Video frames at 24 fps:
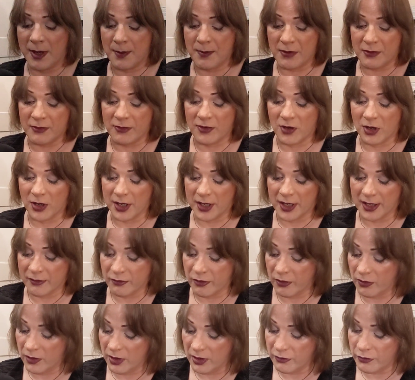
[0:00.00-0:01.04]
made me fall in
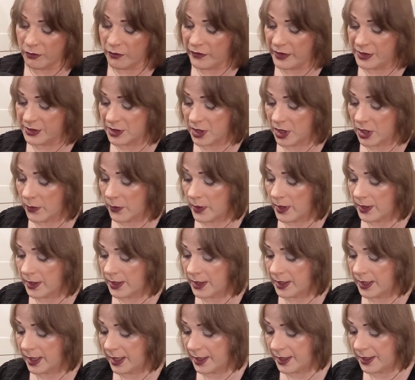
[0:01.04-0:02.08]
love with his artwork
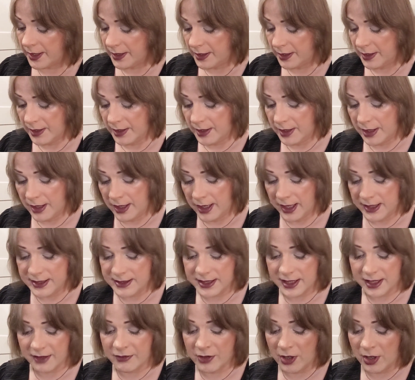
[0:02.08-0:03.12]
again. Like I
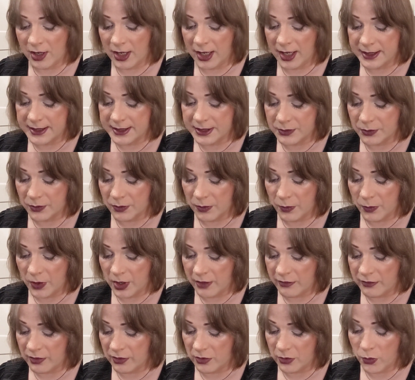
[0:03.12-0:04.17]
said, I've not liked his
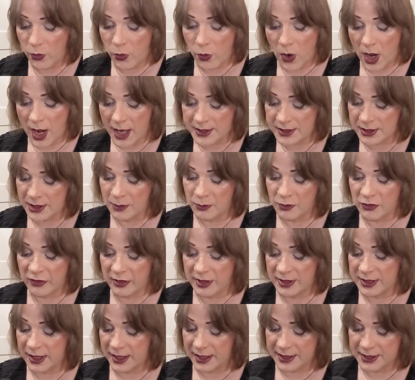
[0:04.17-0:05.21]
work for quite a number of
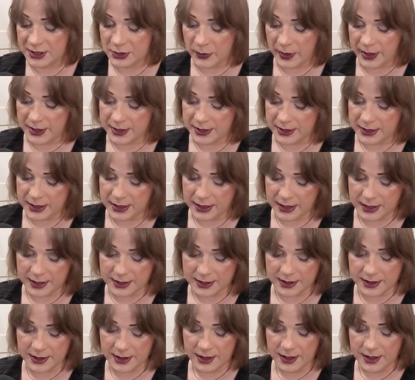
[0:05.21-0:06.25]
years, at least 20
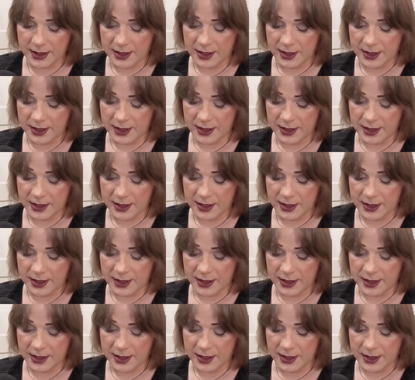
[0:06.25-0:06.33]
years.